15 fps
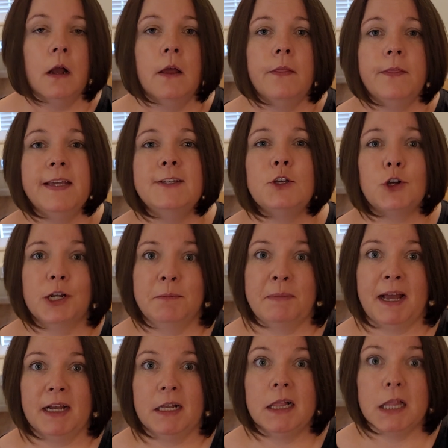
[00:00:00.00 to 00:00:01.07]
These are in
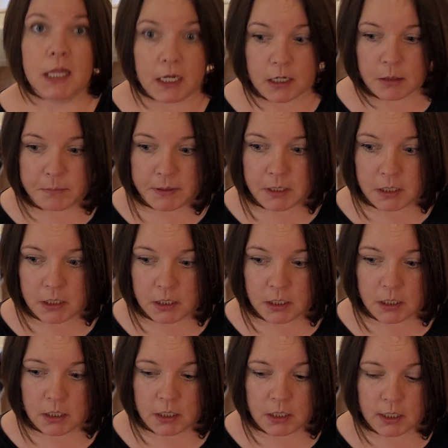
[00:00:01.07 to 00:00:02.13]
my club.
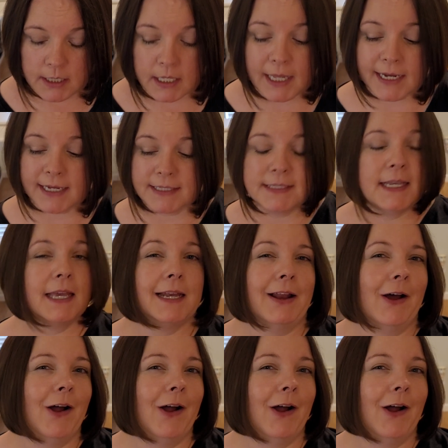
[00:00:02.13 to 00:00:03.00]
Like I said,